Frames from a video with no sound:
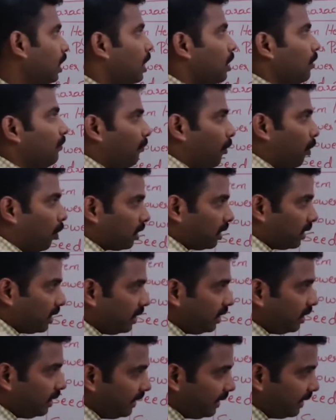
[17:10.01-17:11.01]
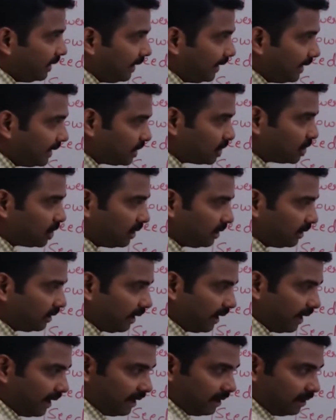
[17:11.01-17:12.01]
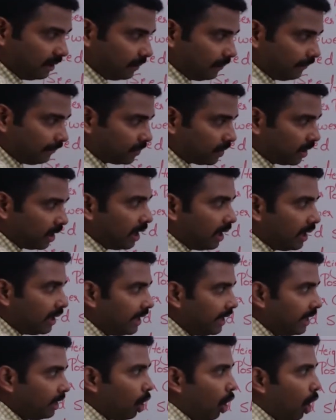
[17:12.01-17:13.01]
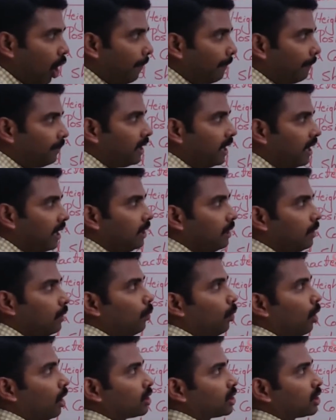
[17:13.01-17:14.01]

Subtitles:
For each trait, he obtained what?